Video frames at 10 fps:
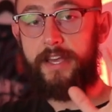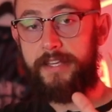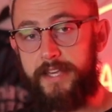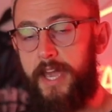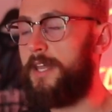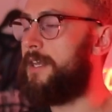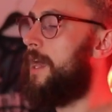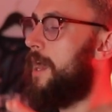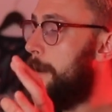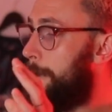again,
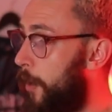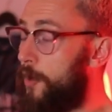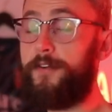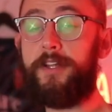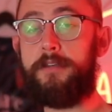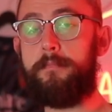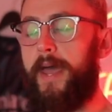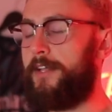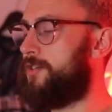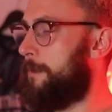perfectly
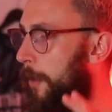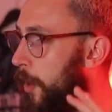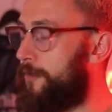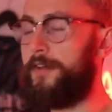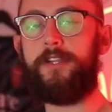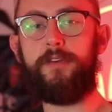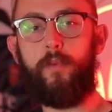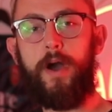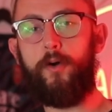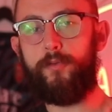matched, perfectly
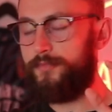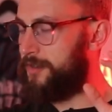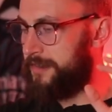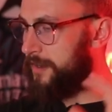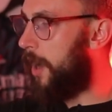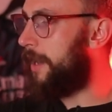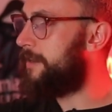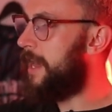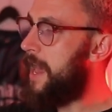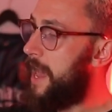well
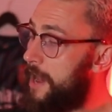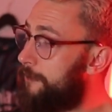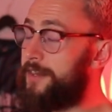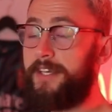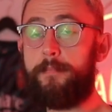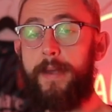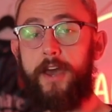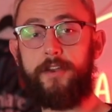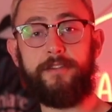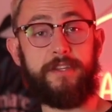designed. Everything
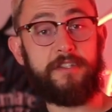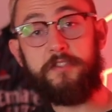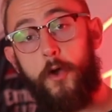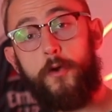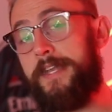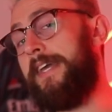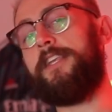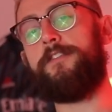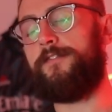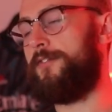about it, there's no
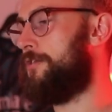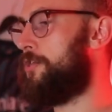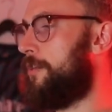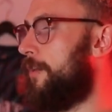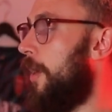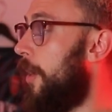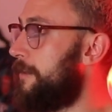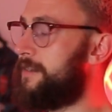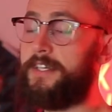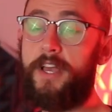negatives for this shirt.
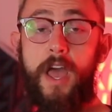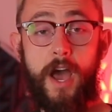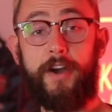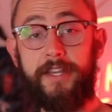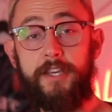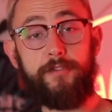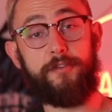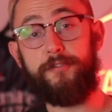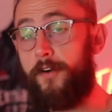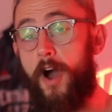Honestly, I'm gonna give it a
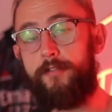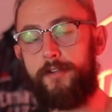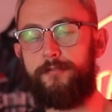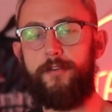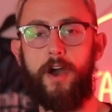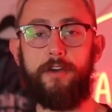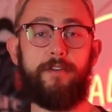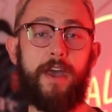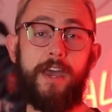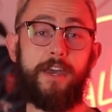5 out of 5.
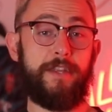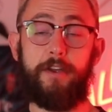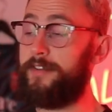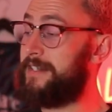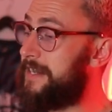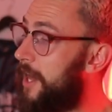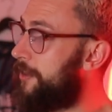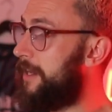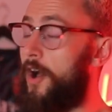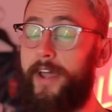There is
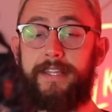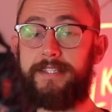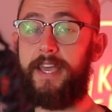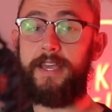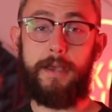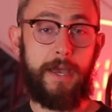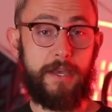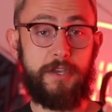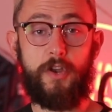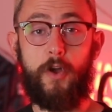nothing I can say,
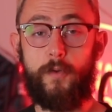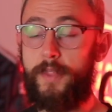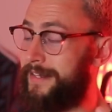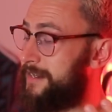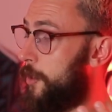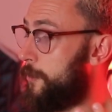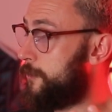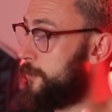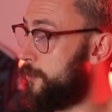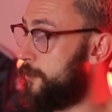that's going
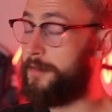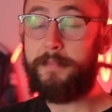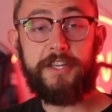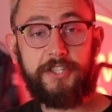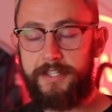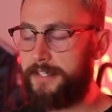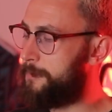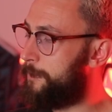to diminish this,